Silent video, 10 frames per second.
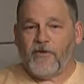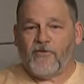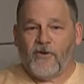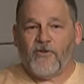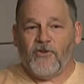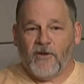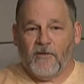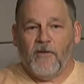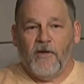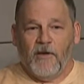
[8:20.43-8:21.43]
of
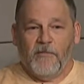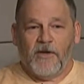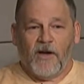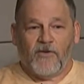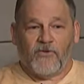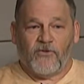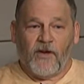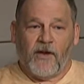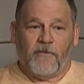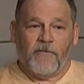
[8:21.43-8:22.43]
searching because
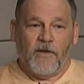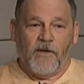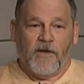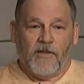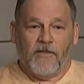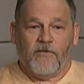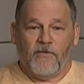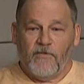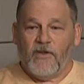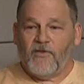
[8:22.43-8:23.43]
uh, in
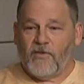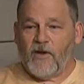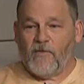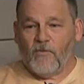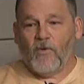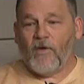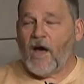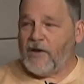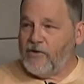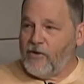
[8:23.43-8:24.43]
these well
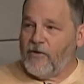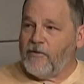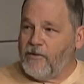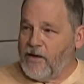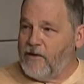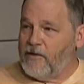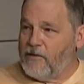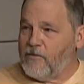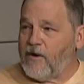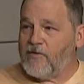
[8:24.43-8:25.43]
not in your in
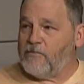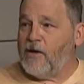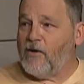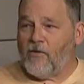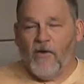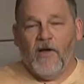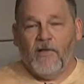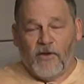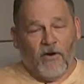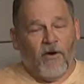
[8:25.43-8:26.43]
Grings Mill
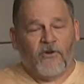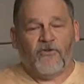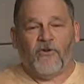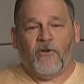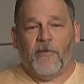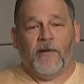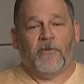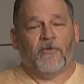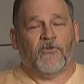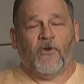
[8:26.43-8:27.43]
there are sugar
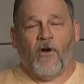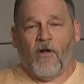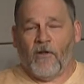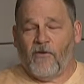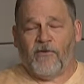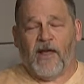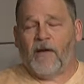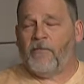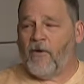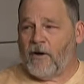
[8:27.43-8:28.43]
maples all over
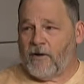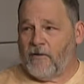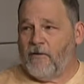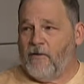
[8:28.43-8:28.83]
that park.